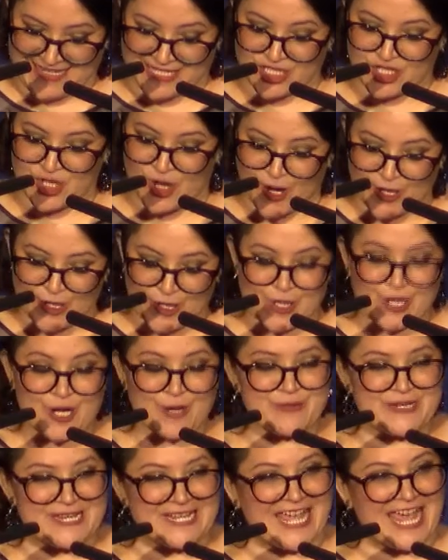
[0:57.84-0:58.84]
Charter
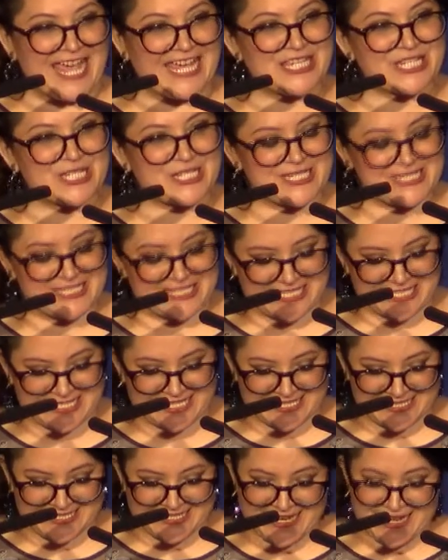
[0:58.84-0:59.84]
Communications,
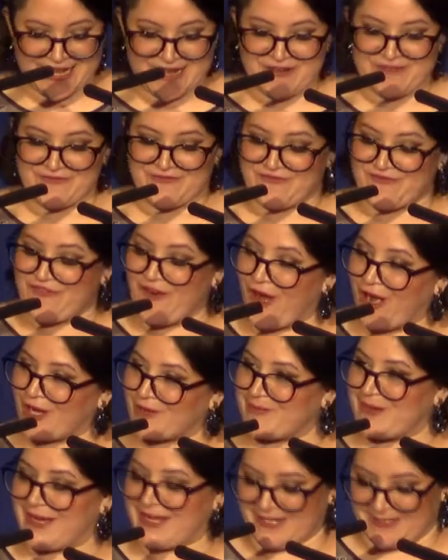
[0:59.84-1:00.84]

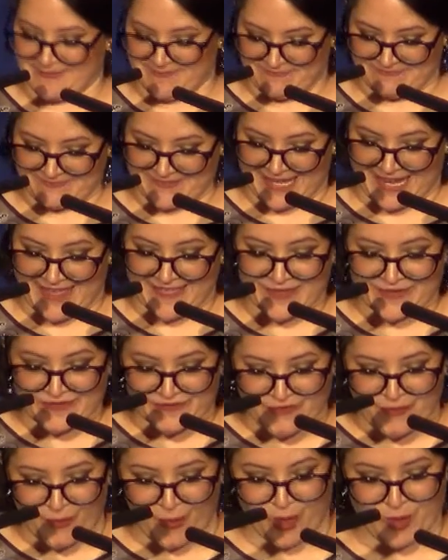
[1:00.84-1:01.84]
Pharma, and the
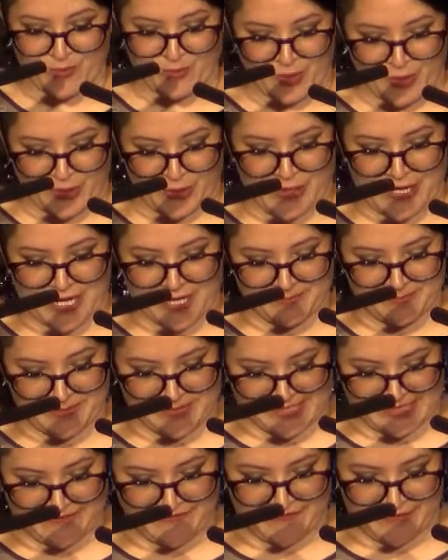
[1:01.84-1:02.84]
Ford Motor
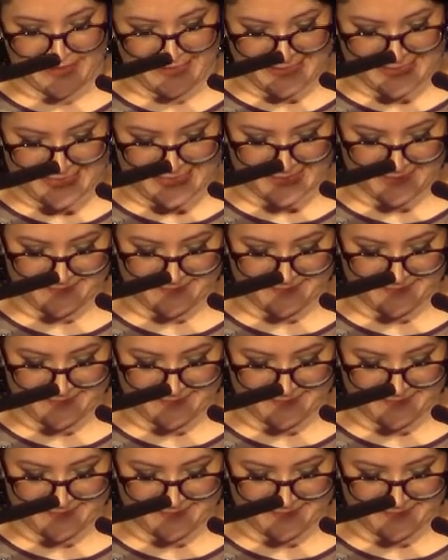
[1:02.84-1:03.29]
Company Fund.